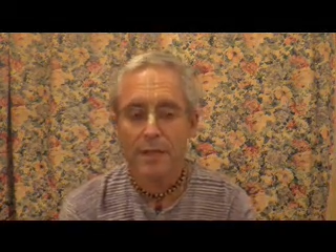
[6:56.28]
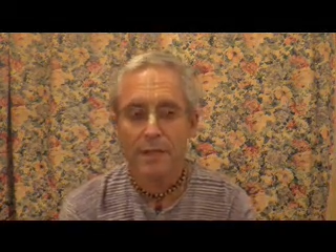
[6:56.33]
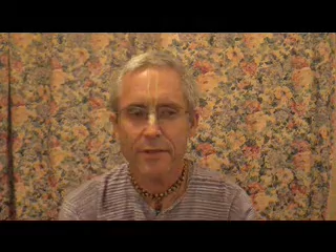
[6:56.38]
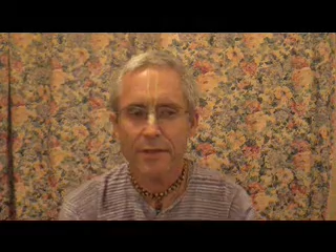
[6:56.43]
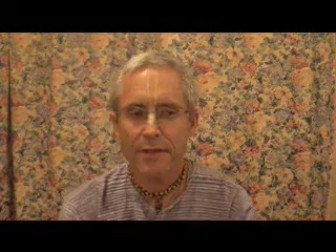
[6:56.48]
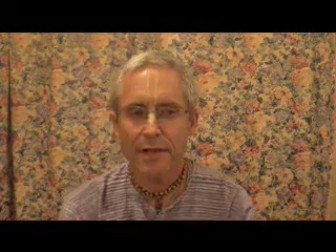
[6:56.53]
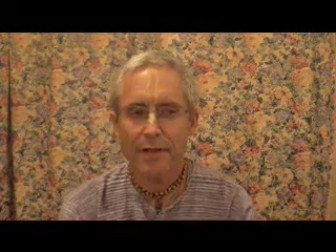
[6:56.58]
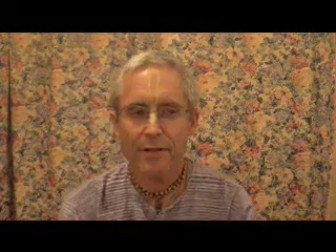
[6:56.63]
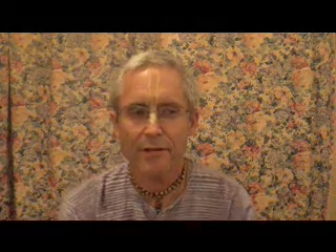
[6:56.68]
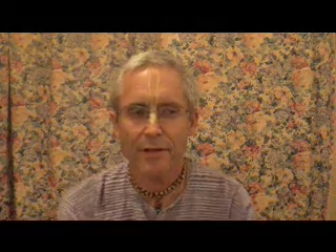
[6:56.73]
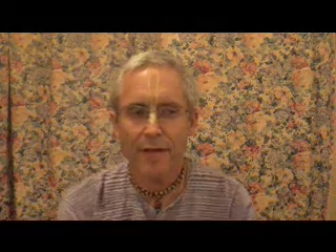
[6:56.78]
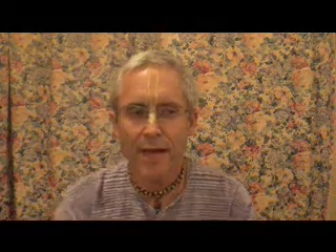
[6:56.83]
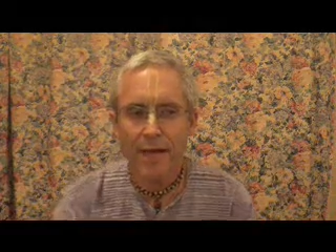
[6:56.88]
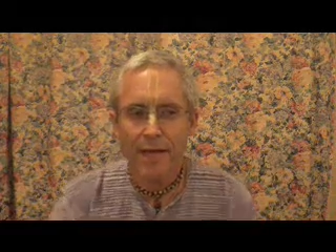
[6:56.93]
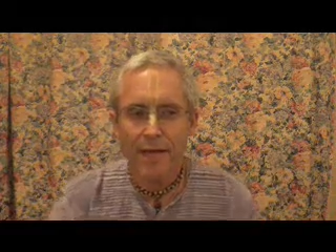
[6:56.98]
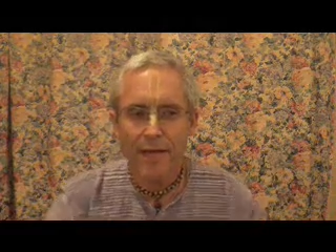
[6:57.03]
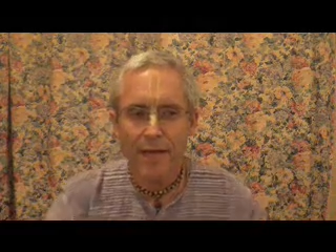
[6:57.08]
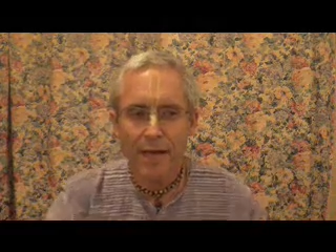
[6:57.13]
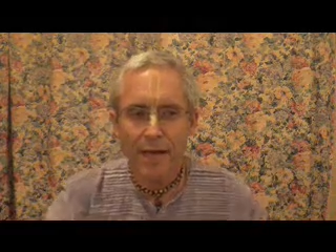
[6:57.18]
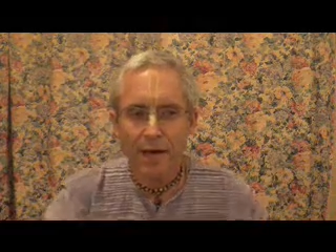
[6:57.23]
It's kind of
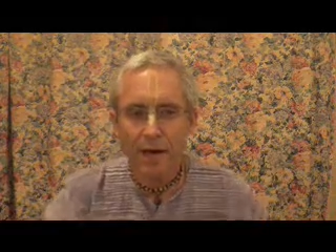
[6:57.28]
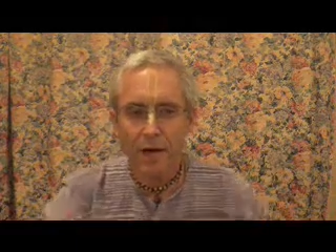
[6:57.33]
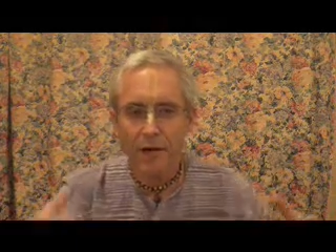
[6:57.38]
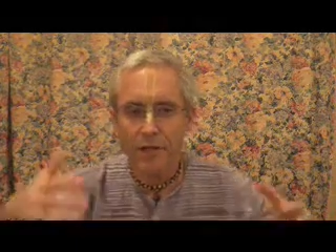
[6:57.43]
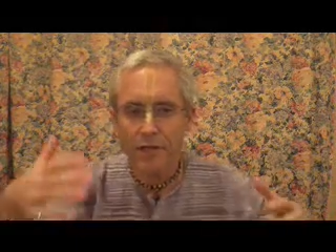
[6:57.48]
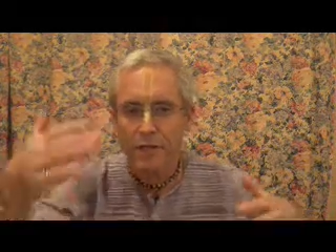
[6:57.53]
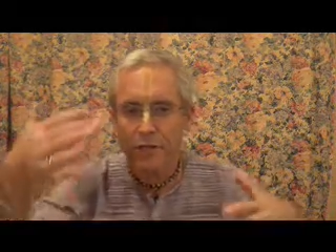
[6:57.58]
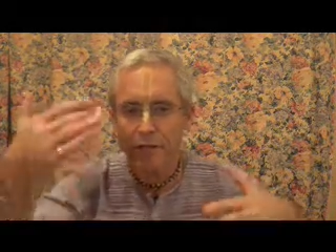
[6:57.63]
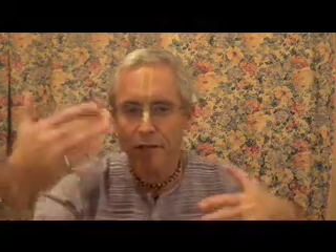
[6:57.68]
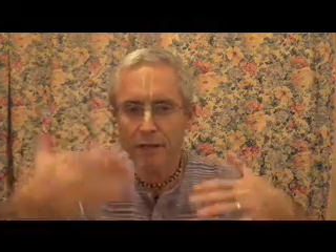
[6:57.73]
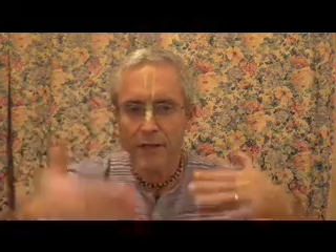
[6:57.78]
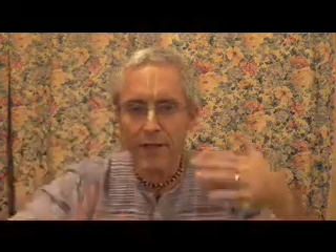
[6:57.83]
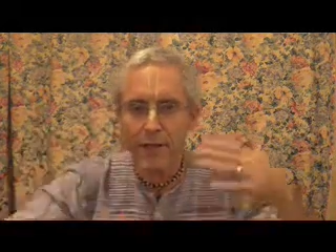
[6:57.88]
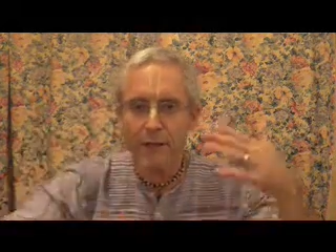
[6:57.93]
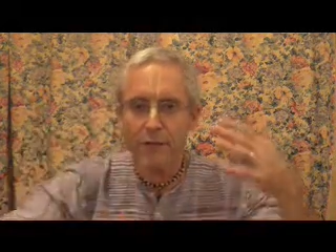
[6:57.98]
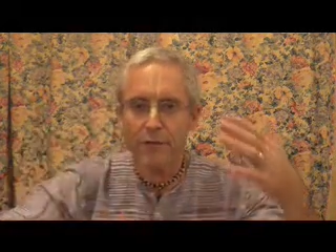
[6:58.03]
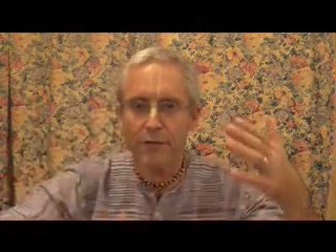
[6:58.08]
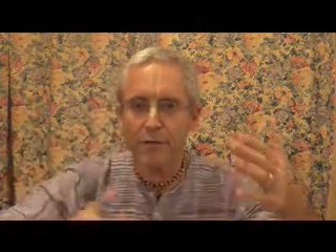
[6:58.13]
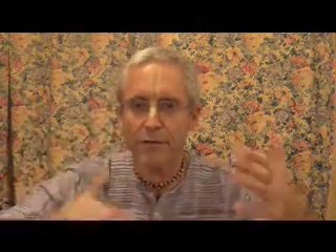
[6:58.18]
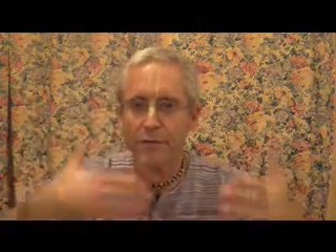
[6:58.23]
like, all these
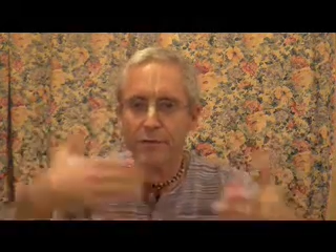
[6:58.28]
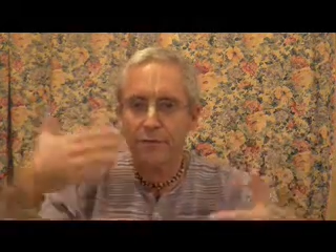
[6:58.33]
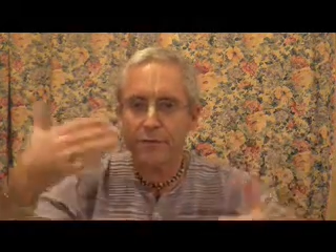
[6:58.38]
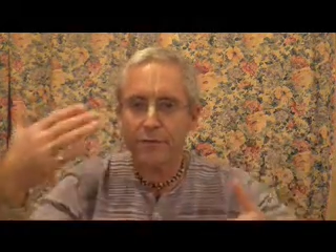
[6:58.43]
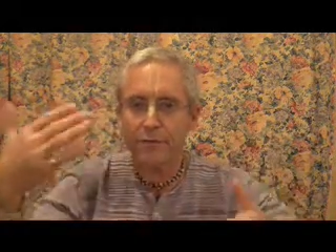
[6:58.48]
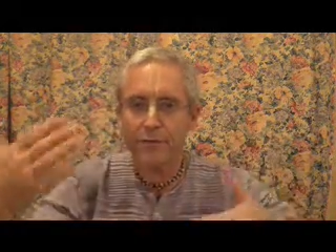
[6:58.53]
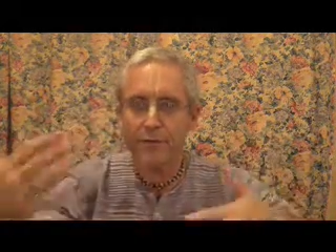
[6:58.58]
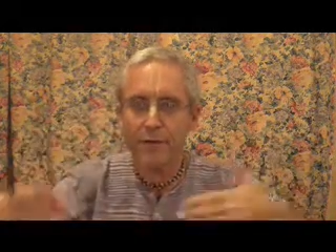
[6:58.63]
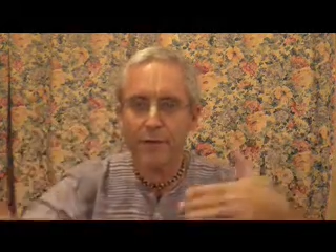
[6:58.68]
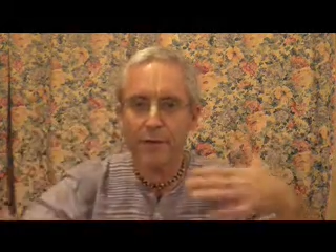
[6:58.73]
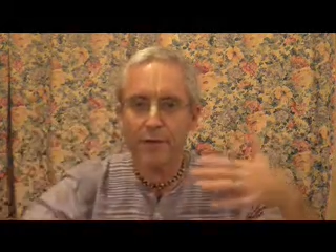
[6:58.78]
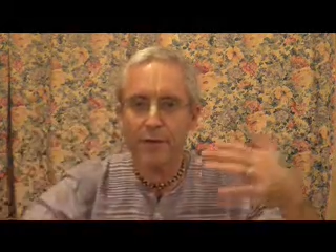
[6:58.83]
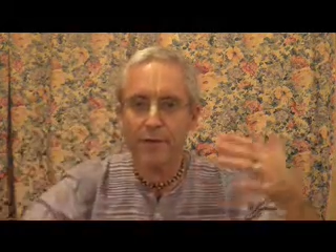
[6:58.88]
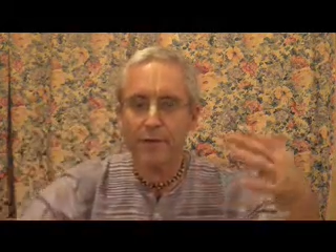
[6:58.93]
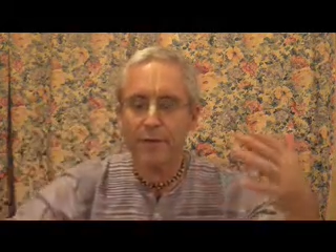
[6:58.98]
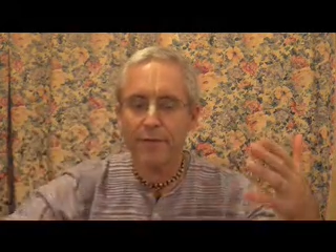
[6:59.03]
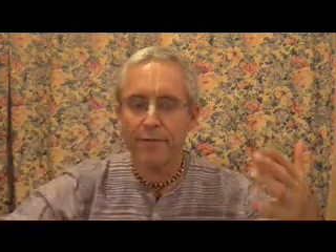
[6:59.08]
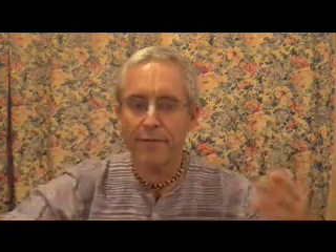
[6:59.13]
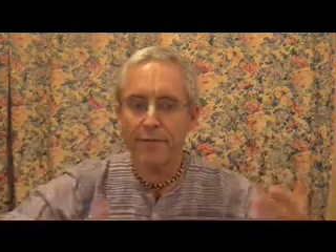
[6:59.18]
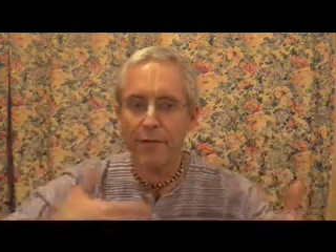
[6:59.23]
layers of
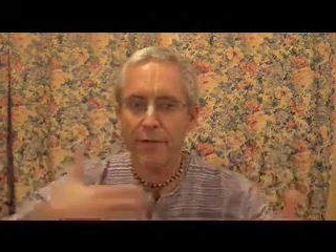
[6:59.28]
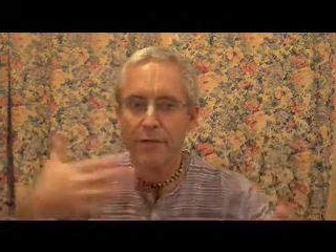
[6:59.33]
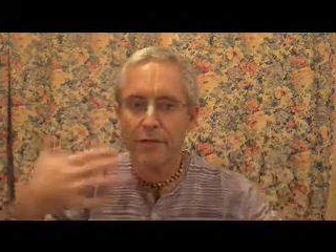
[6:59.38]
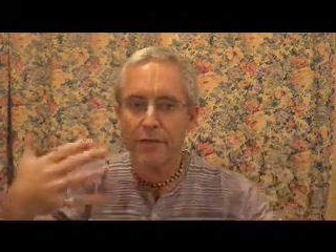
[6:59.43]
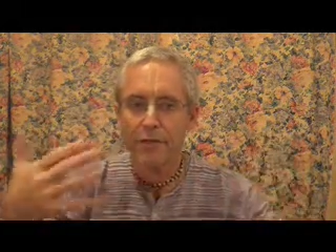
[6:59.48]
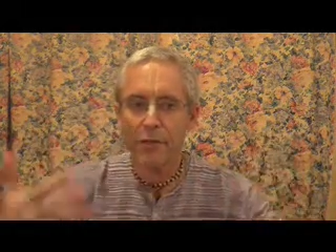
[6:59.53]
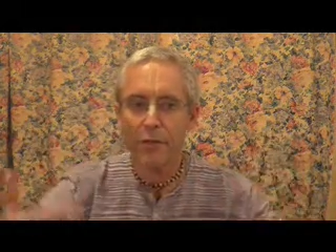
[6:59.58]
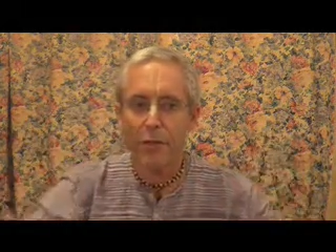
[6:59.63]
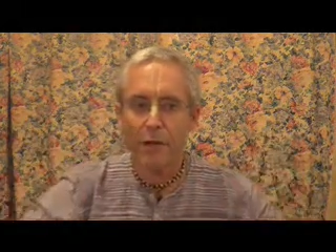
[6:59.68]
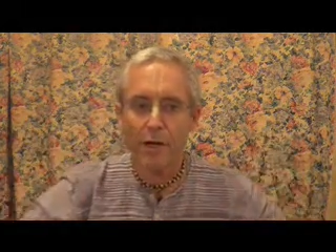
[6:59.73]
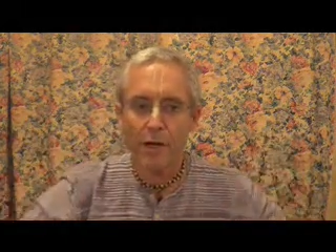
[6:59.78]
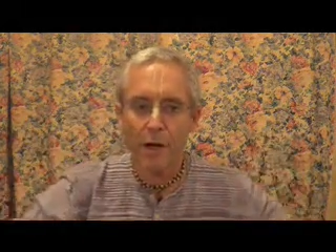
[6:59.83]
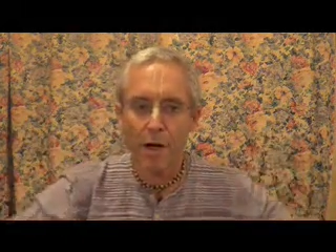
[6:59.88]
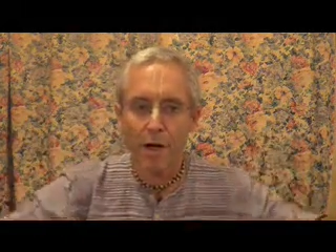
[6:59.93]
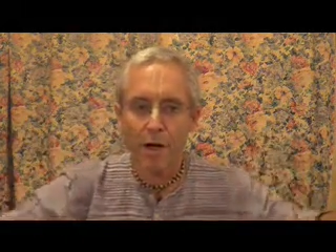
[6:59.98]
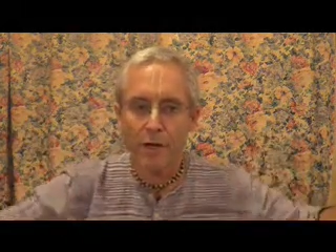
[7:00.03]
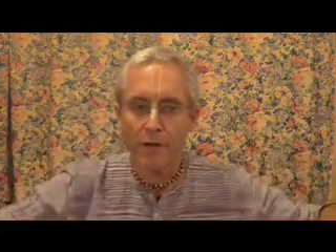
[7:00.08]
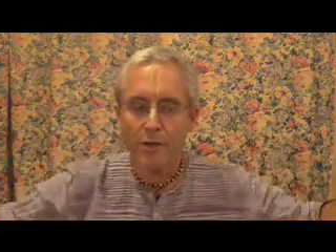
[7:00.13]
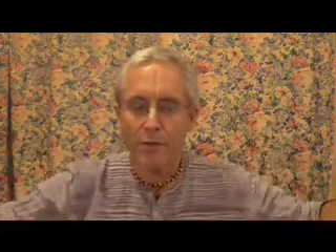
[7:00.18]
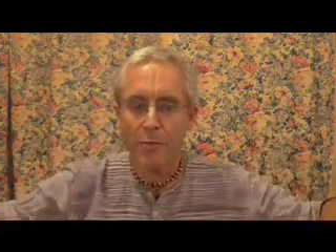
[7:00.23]
things going
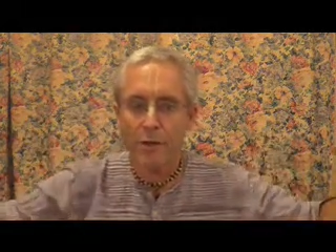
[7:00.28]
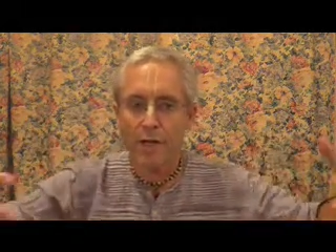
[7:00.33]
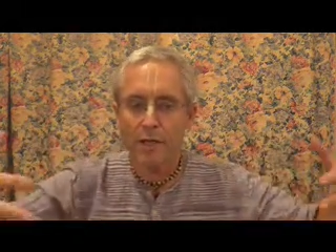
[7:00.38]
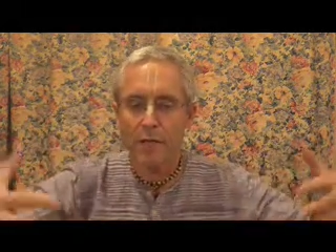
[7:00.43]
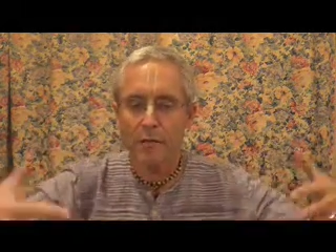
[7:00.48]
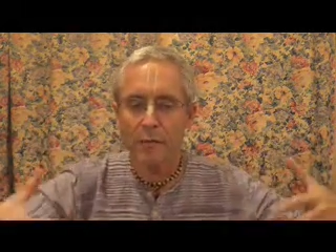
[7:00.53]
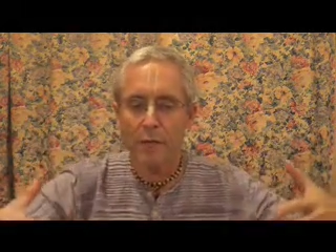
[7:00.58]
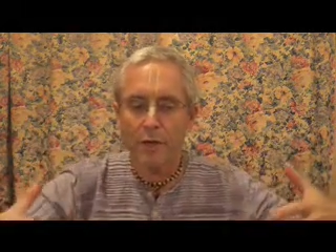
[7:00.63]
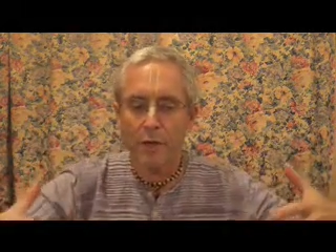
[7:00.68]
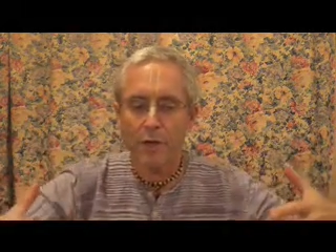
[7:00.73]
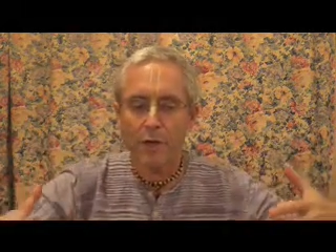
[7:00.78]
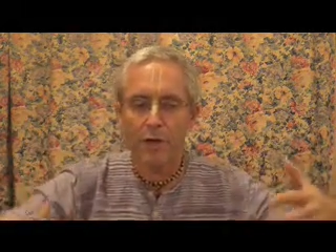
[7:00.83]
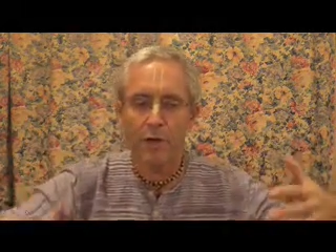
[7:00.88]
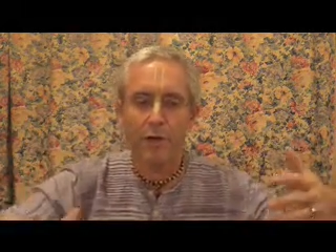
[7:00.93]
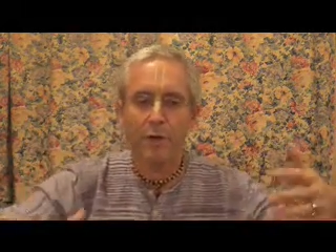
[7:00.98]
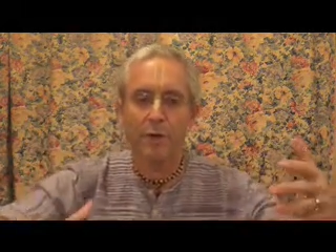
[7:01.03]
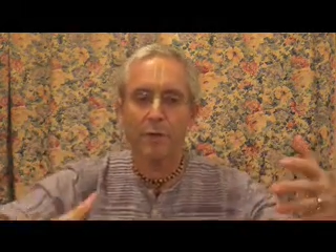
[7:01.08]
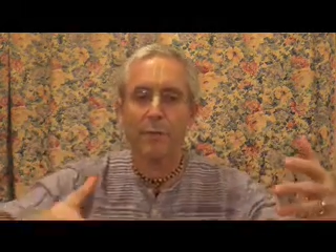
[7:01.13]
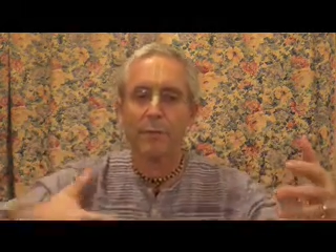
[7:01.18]
on to make the book and